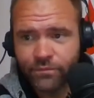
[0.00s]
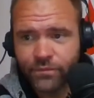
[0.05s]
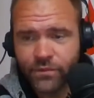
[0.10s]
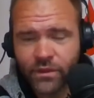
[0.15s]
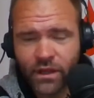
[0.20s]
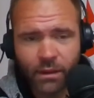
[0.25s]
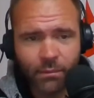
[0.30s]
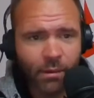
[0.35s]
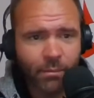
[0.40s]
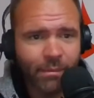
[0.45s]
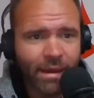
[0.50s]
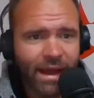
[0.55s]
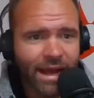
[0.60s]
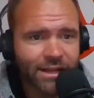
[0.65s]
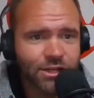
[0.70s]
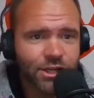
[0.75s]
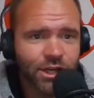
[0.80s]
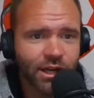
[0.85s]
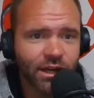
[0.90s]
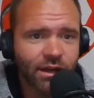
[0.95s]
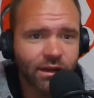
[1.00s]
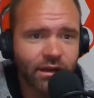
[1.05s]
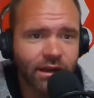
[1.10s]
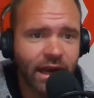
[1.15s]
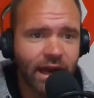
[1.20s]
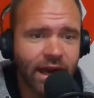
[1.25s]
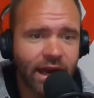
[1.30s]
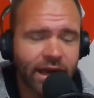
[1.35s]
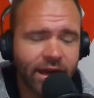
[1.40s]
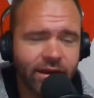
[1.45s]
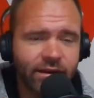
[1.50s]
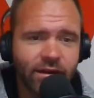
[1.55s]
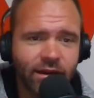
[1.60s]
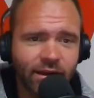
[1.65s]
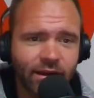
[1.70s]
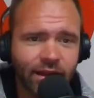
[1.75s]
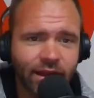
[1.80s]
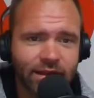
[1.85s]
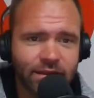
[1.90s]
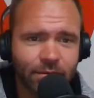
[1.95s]
And I'm a matching guy. I
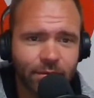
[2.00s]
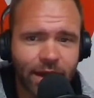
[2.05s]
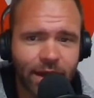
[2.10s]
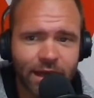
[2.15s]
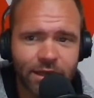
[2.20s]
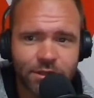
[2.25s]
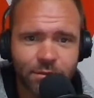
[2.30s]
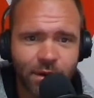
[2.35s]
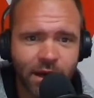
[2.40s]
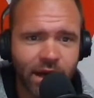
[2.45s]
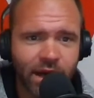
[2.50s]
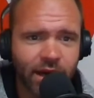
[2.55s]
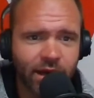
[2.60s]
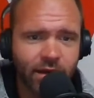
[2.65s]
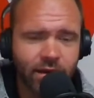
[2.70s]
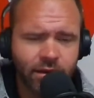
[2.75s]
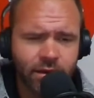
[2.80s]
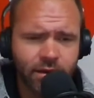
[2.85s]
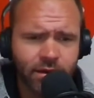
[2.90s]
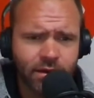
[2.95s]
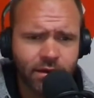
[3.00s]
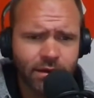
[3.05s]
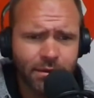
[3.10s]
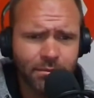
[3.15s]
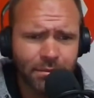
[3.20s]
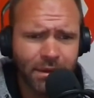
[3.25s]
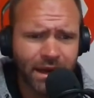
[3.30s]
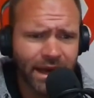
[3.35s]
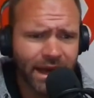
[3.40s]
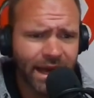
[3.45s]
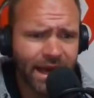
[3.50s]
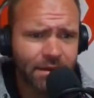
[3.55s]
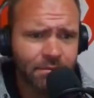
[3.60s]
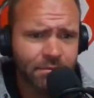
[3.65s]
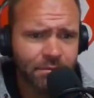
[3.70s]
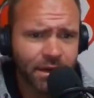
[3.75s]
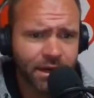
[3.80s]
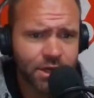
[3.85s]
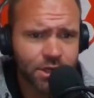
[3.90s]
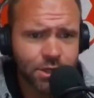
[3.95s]
like to match my my hat,
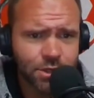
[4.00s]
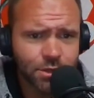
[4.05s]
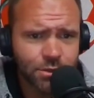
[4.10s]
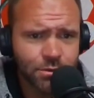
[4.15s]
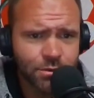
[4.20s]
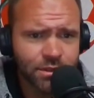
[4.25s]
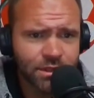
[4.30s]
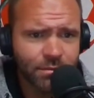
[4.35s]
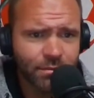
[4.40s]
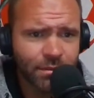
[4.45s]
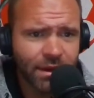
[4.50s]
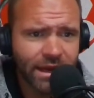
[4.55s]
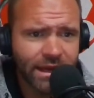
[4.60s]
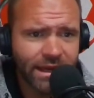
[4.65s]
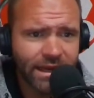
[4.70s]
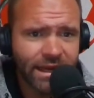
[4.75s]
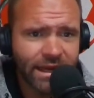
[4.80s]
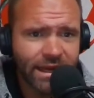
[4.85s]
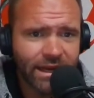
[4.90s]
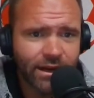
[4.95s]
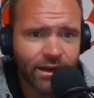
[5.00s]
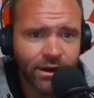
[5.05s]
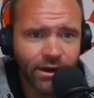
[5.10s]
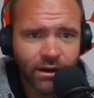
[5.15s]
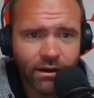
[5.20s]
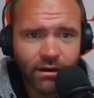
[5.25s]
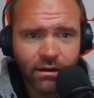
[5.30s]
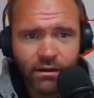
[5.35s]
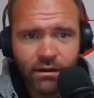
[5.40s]
my shoes, and my gear.